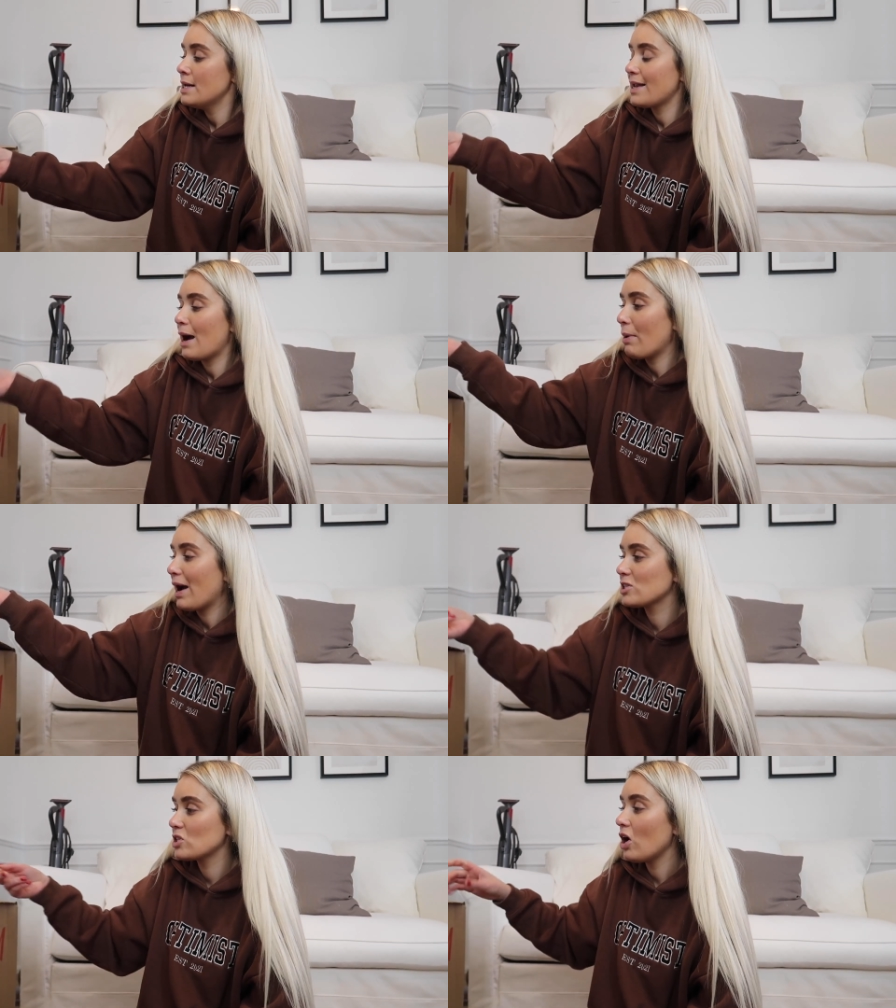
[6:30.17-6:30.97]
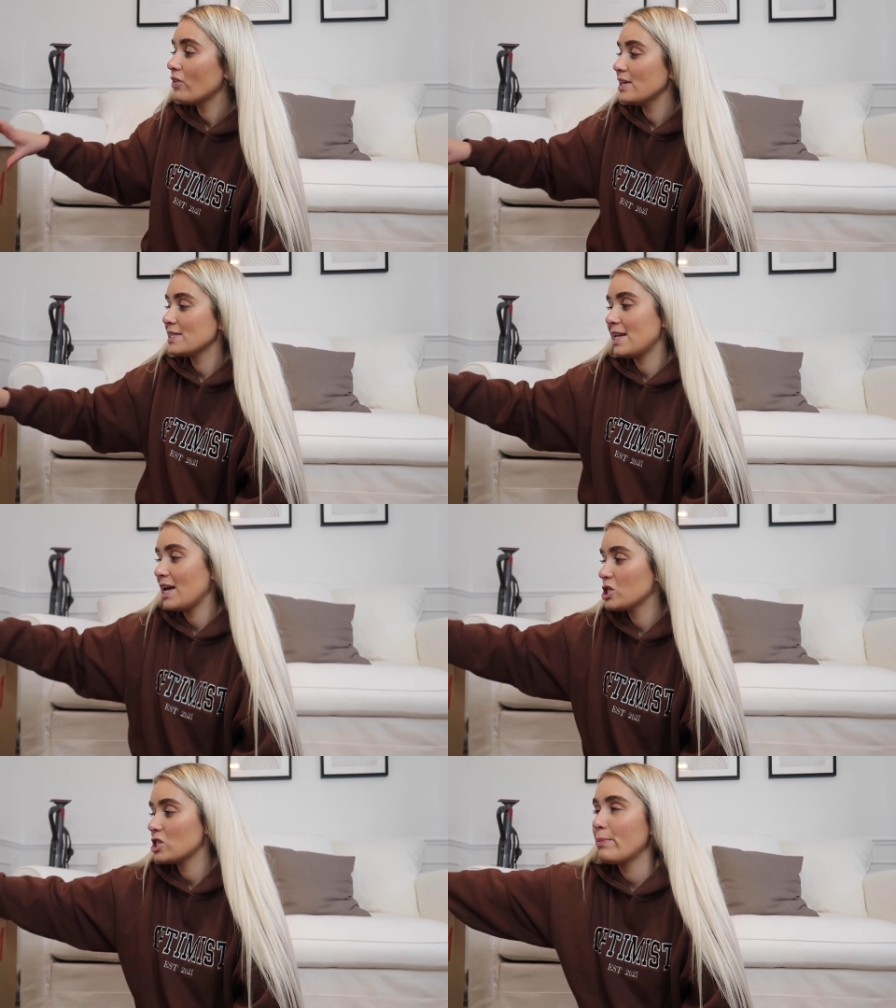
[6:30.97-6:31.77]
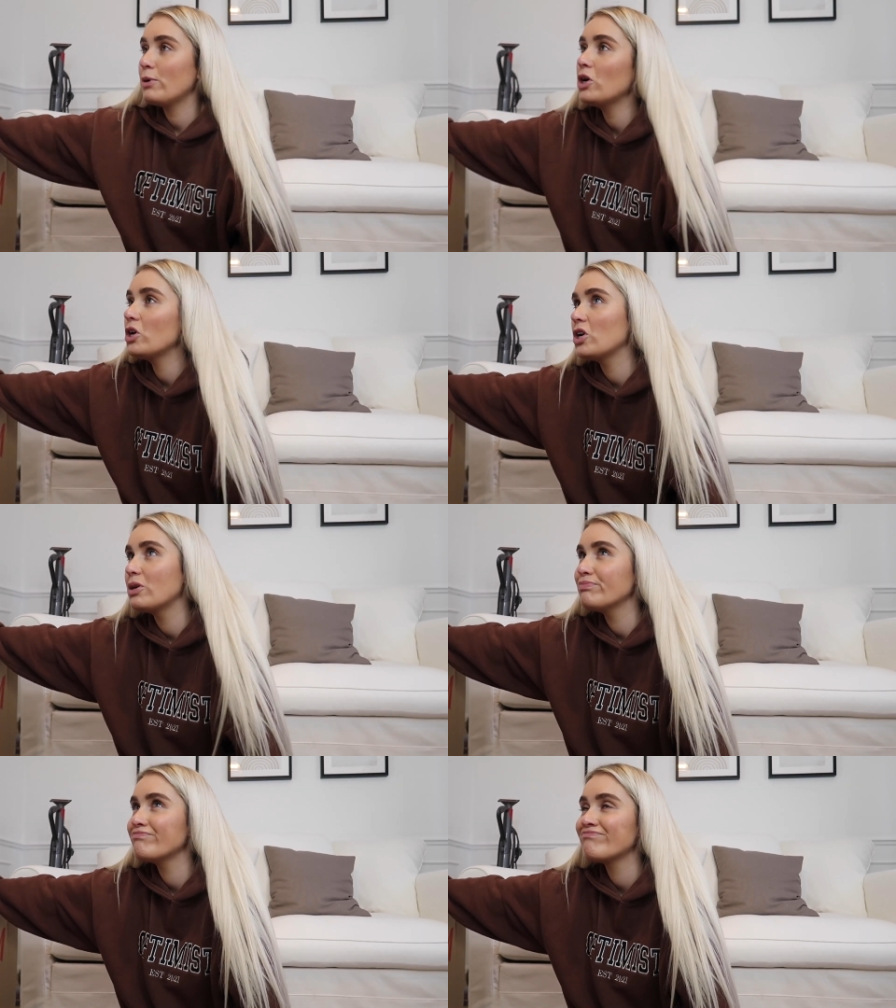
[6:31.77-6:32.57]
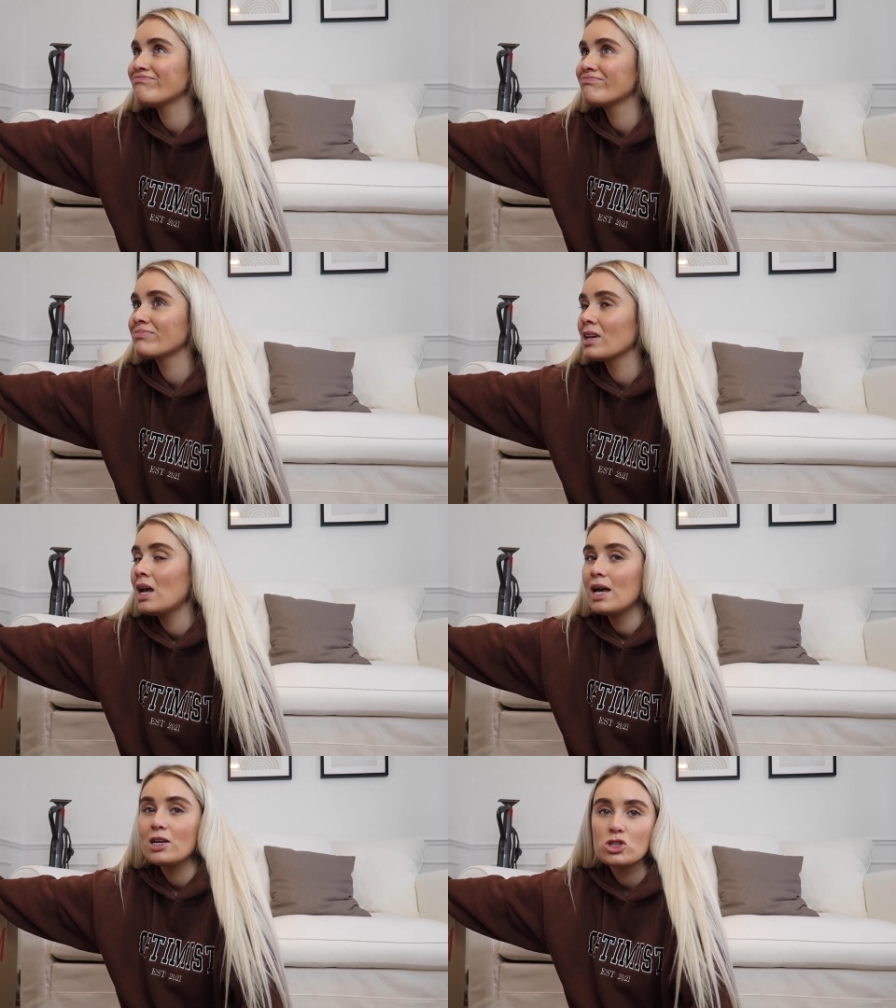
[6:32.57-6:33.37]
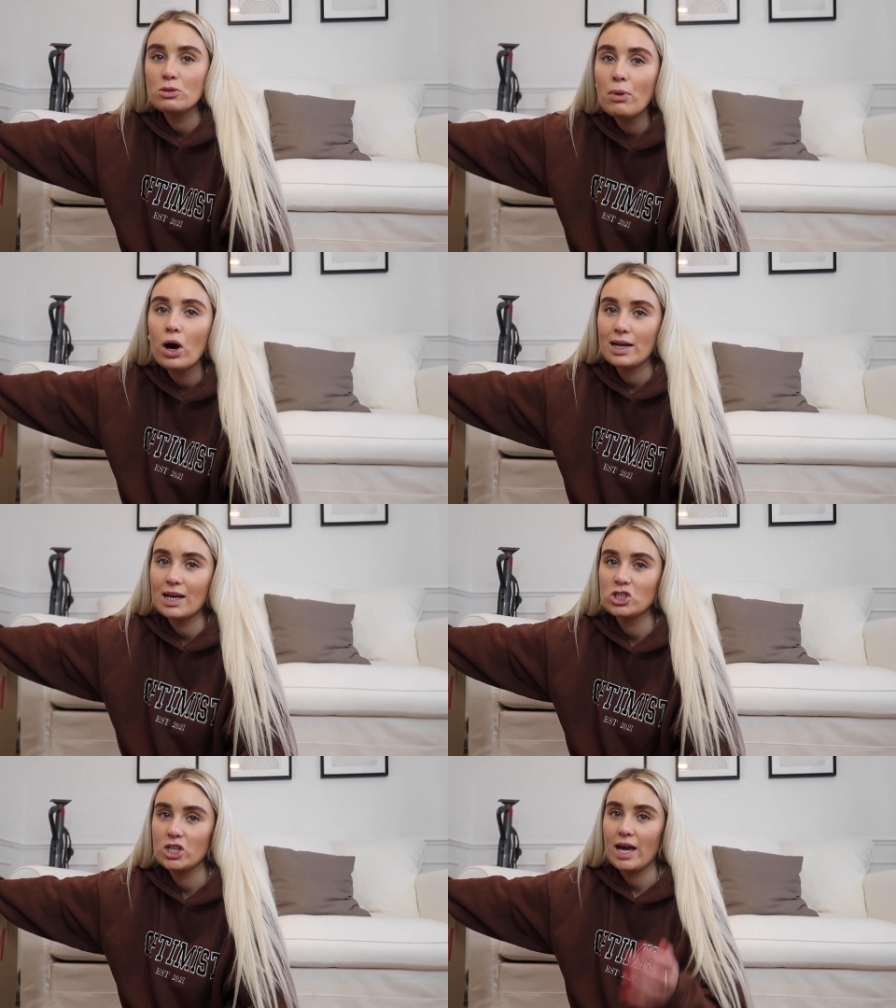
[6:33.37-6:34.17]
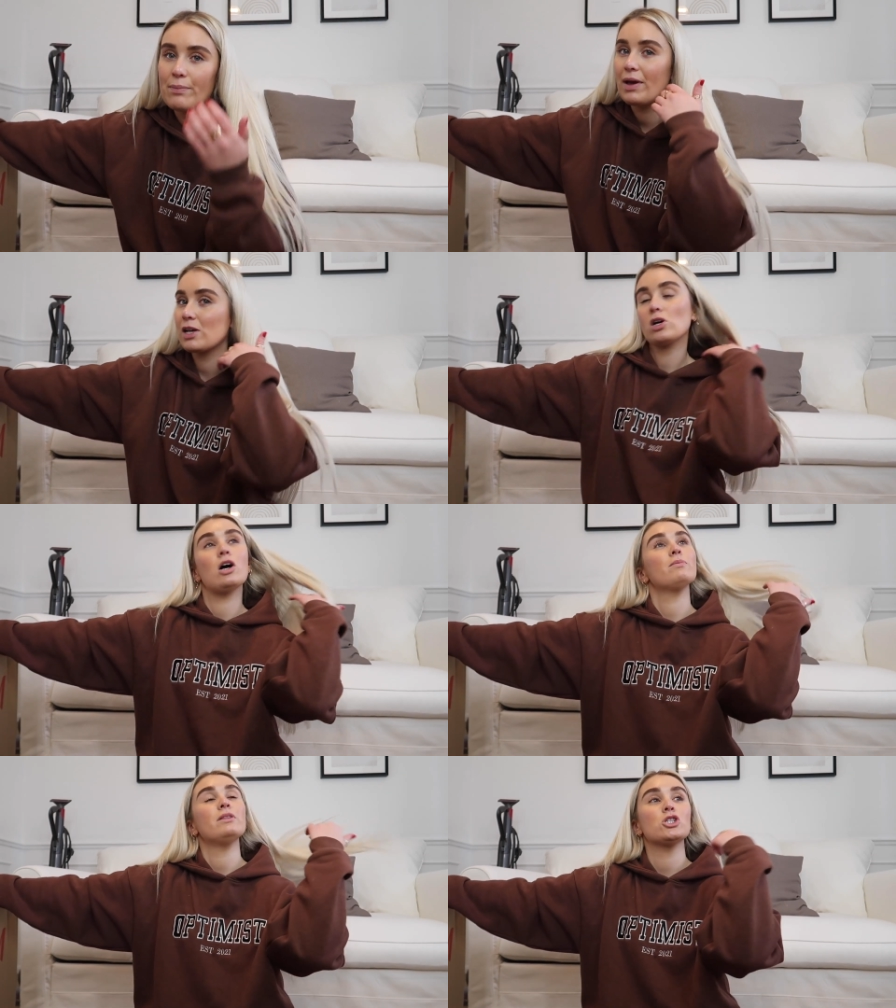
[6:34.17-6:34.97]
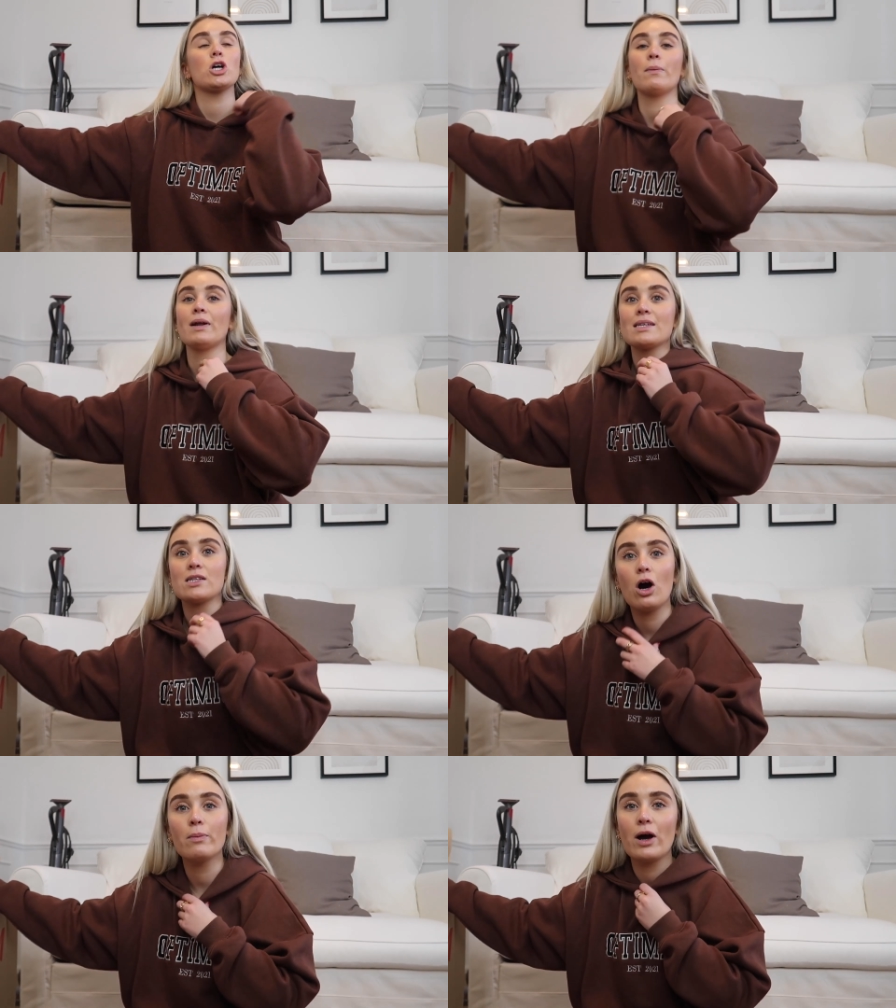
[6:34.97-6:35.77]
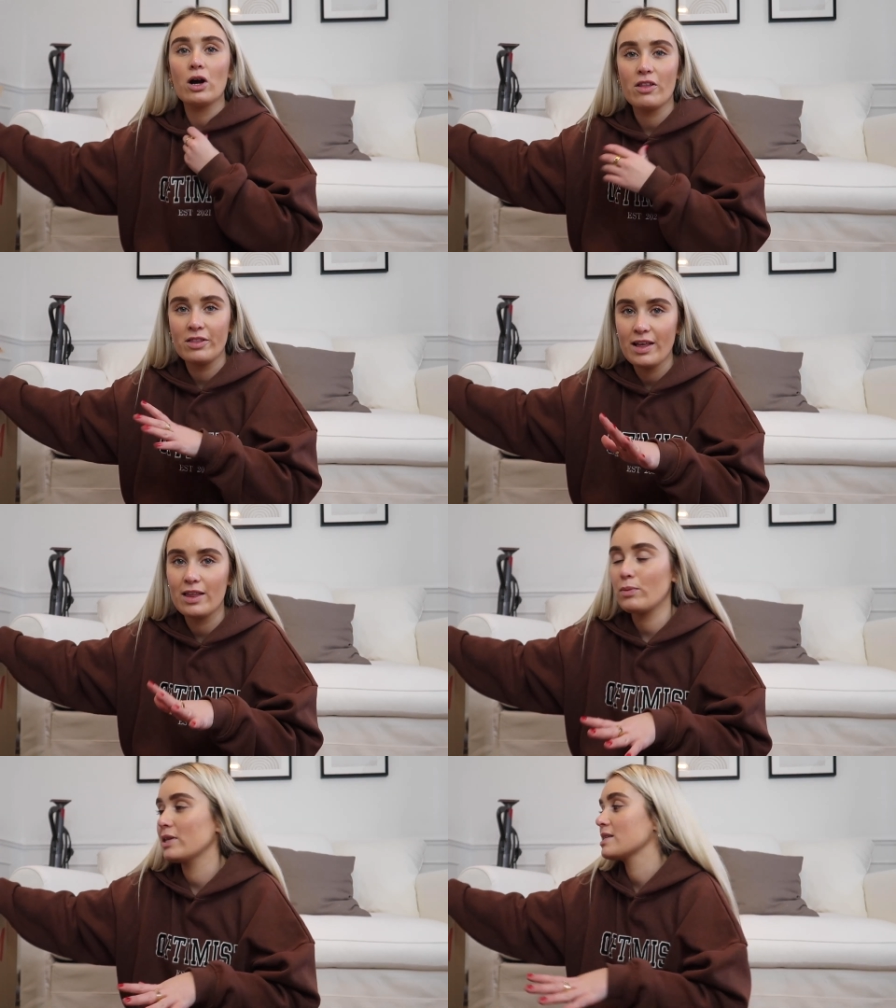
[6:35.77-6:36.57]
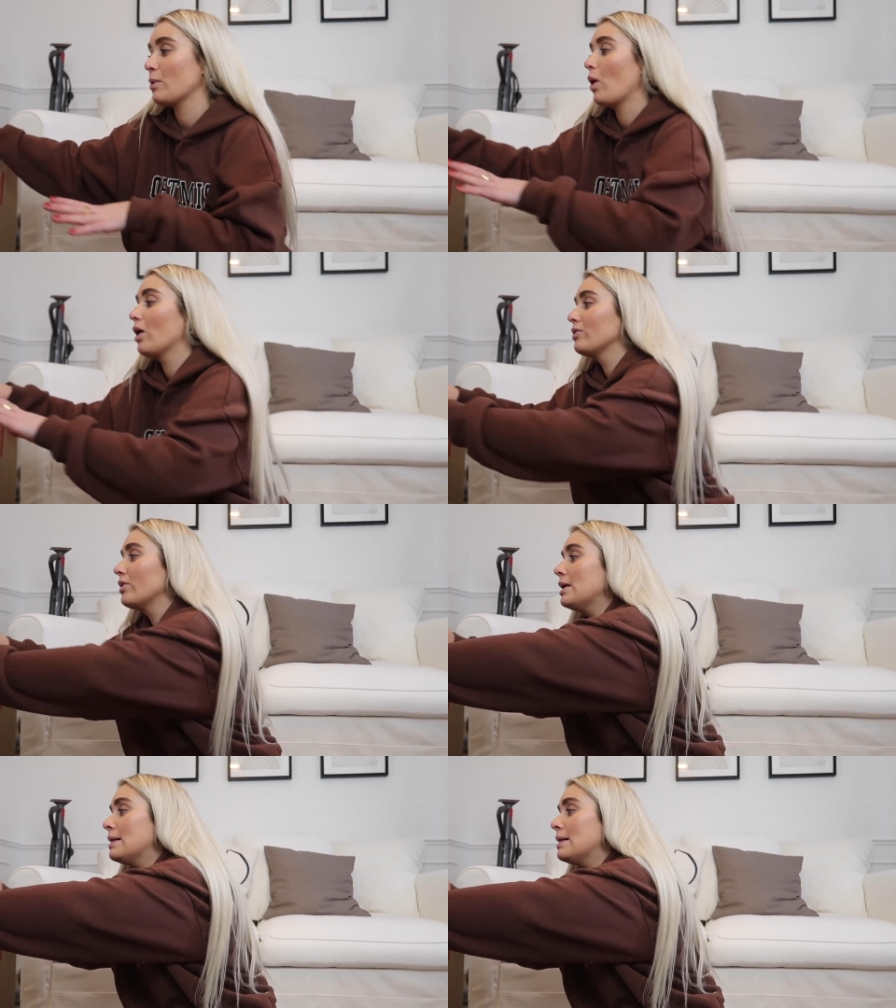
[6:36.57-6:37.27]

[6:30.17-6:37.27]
Now, I saw these in H and M Home some point last year. I saw them in the shop and I was like, oh my god, I think they're the ones I want.